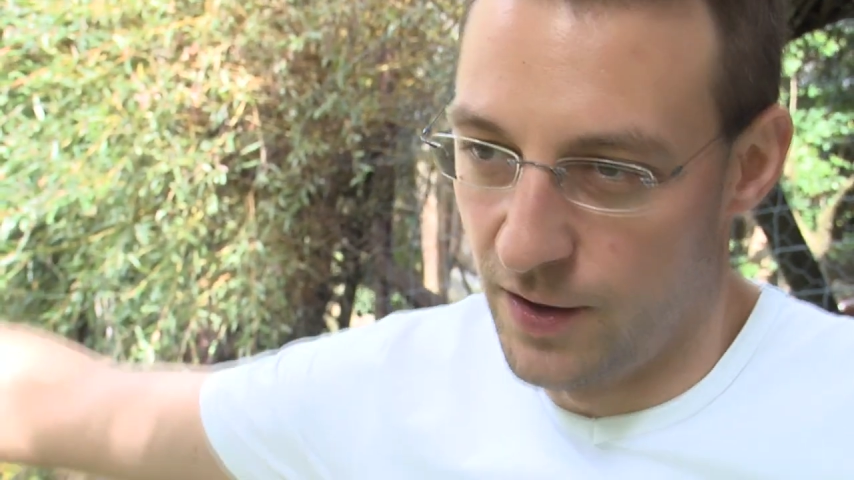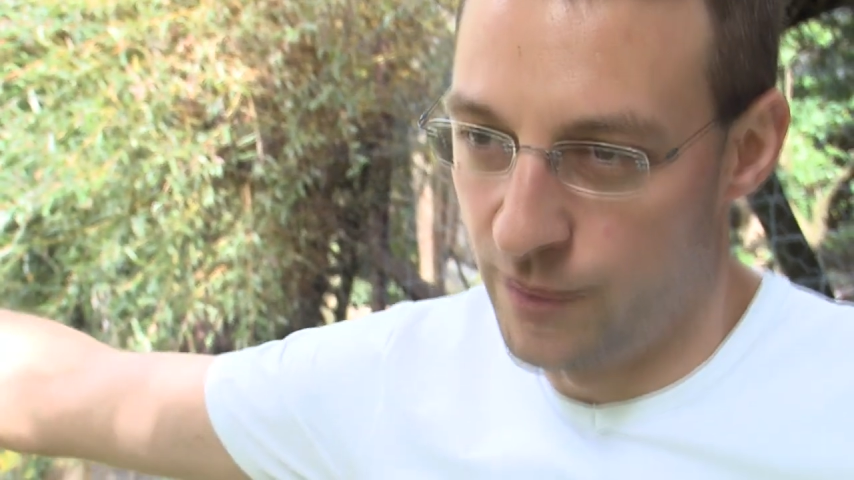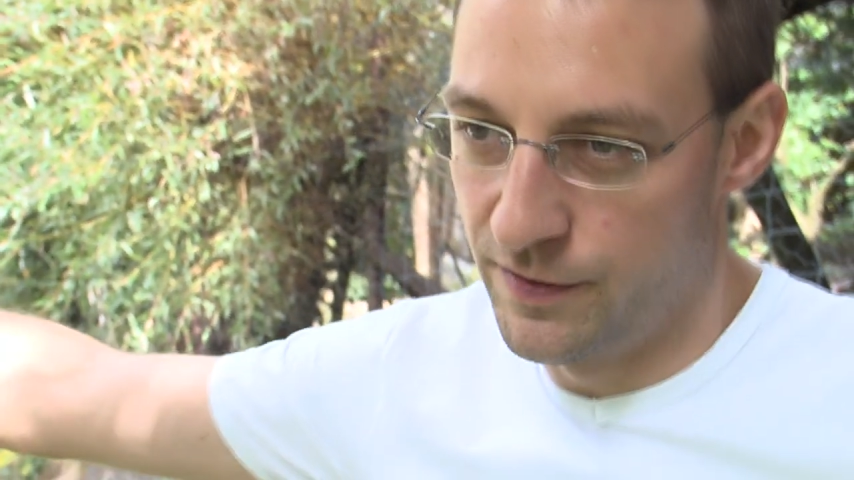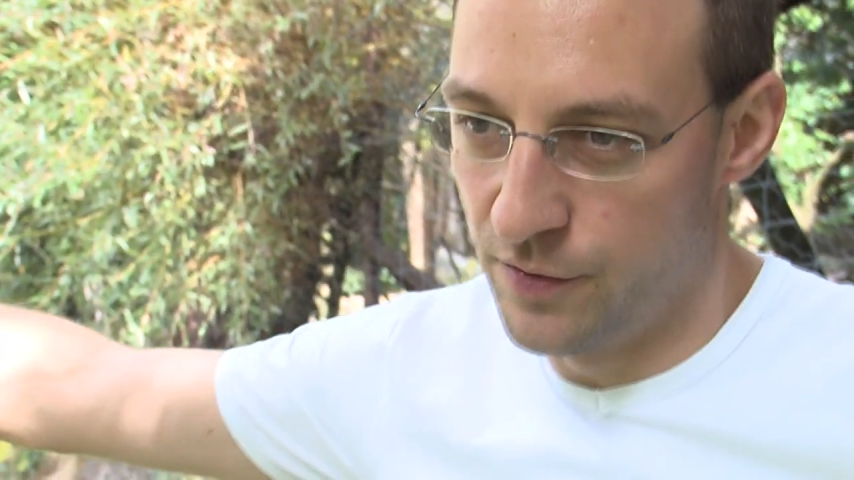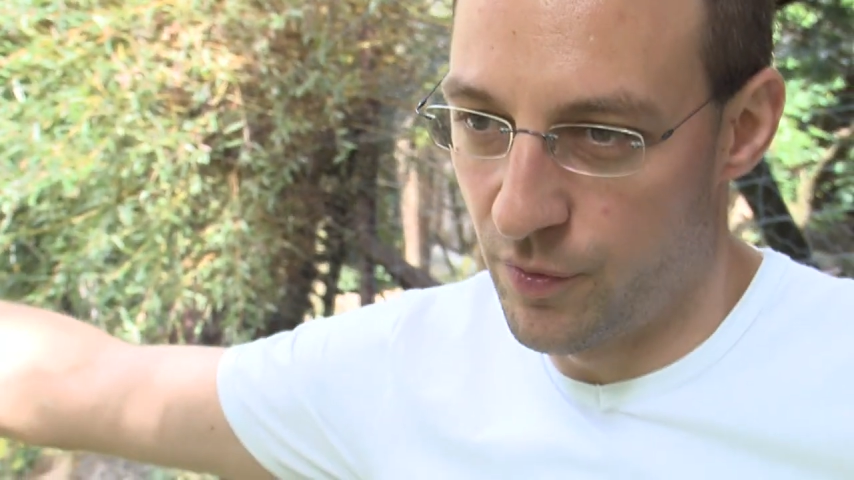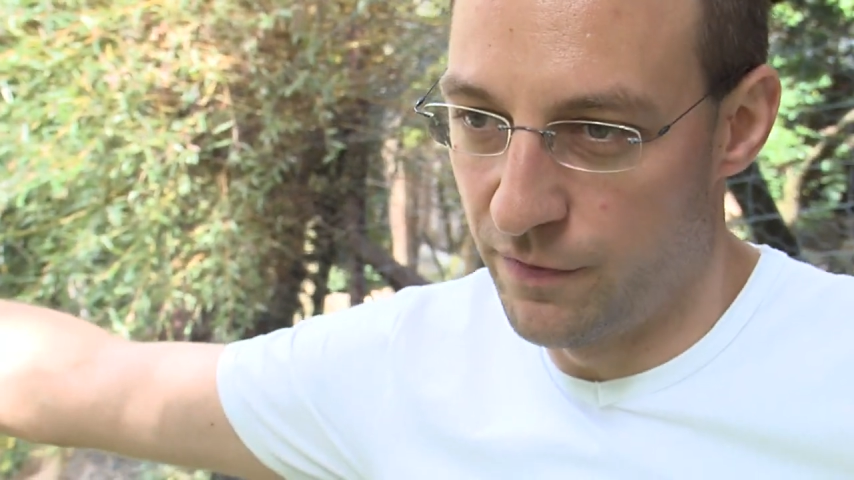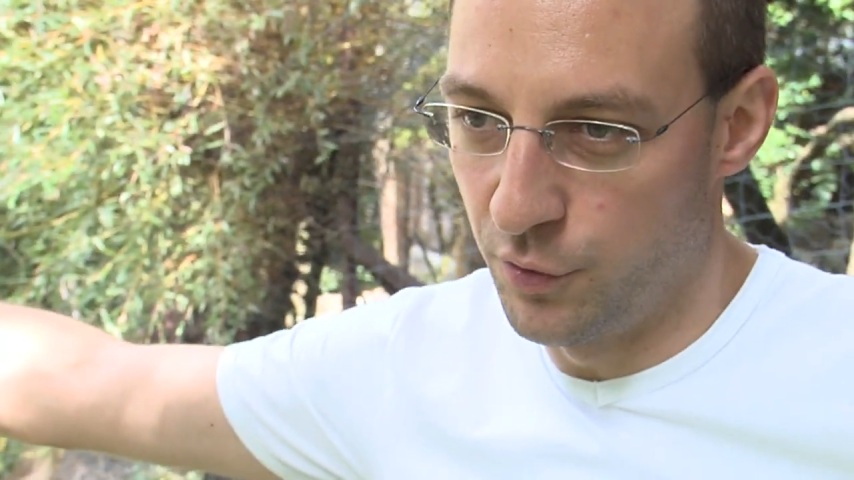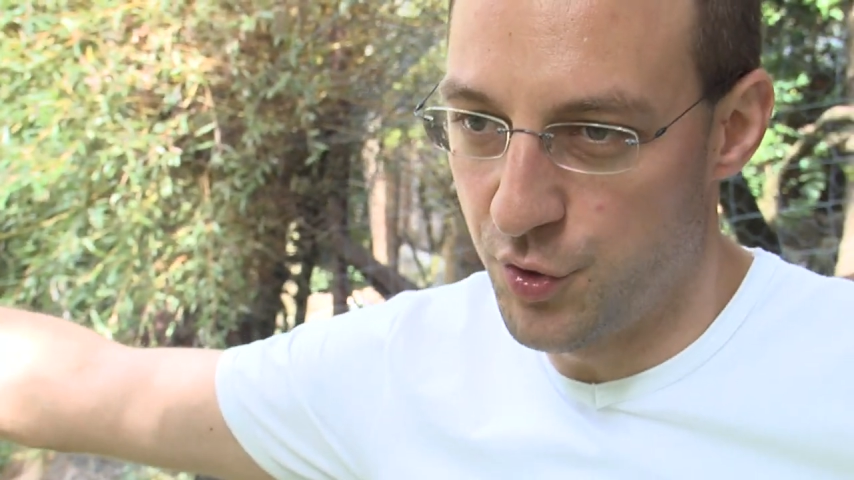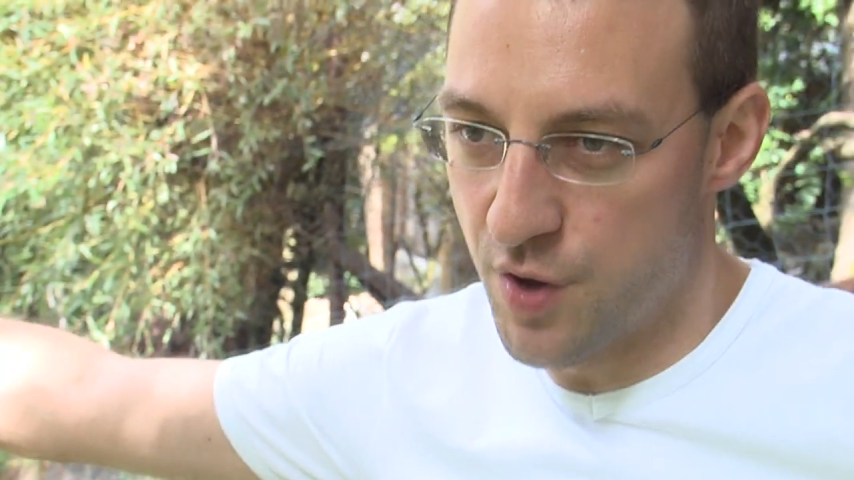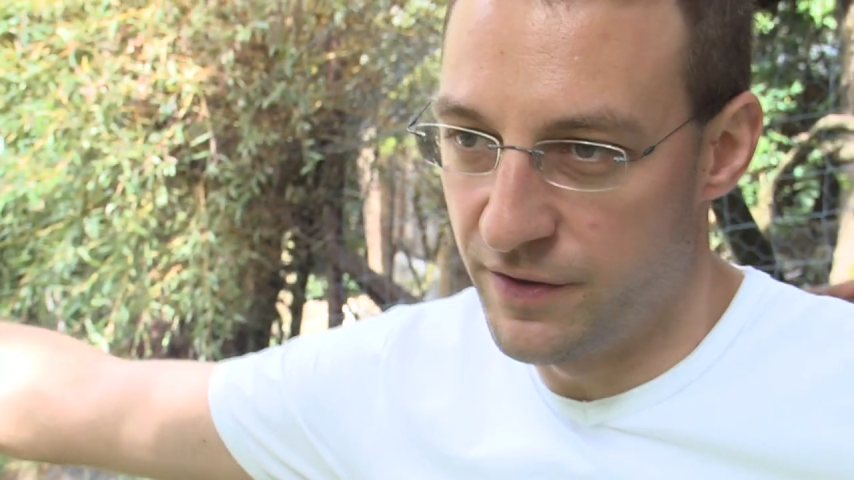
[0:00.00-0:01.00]
of a
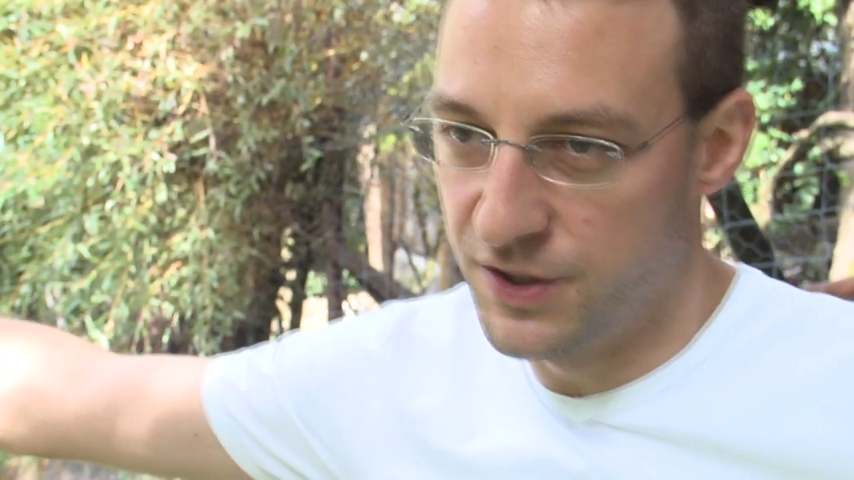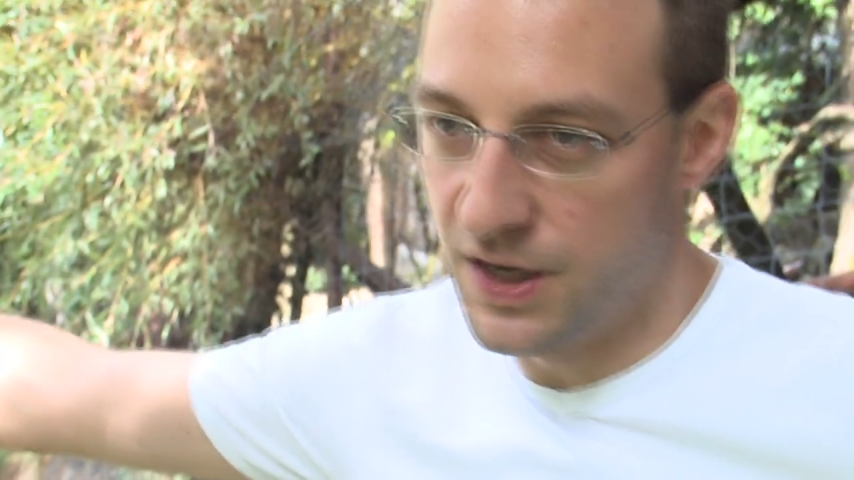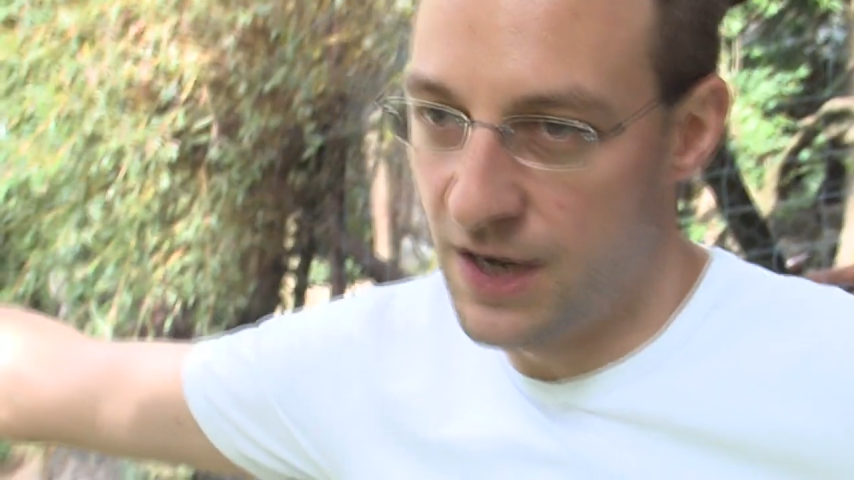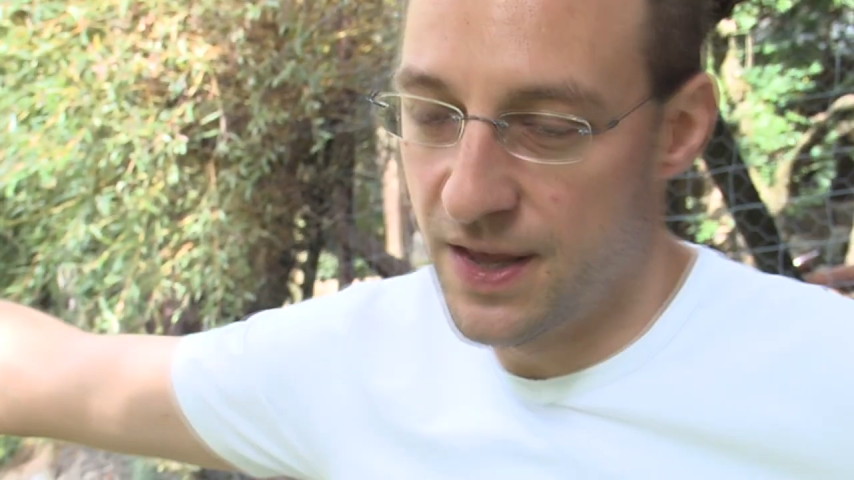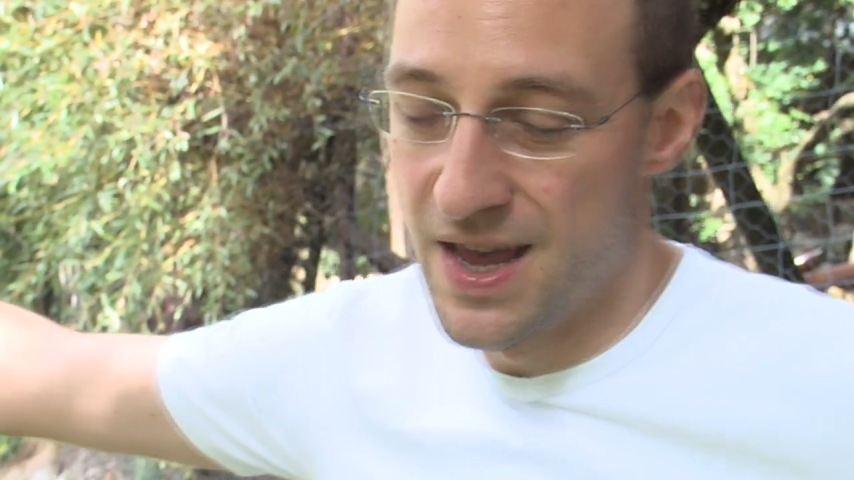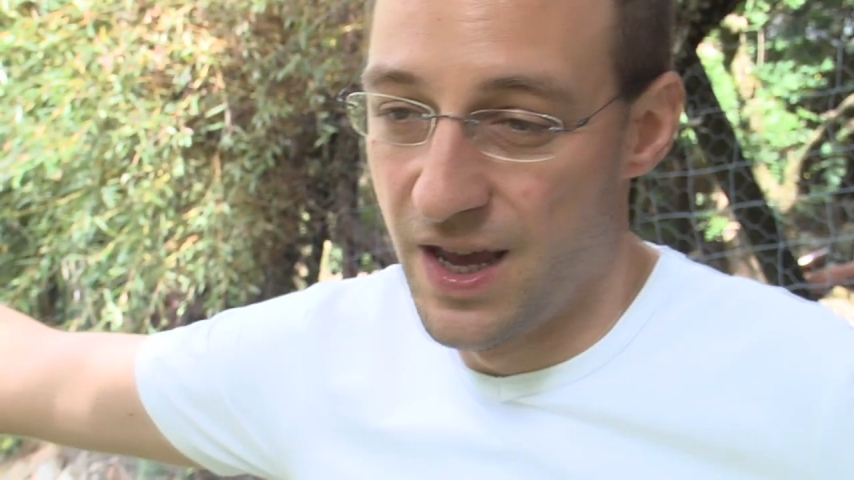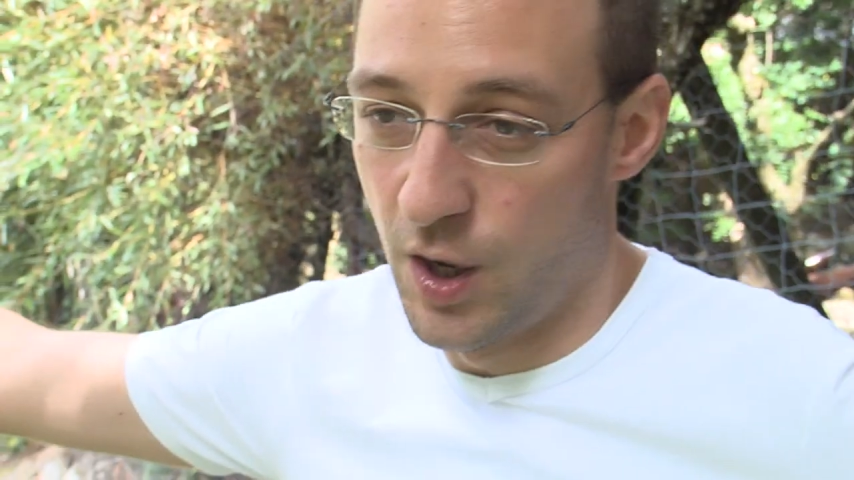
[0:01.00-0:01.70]
revolution you have inside.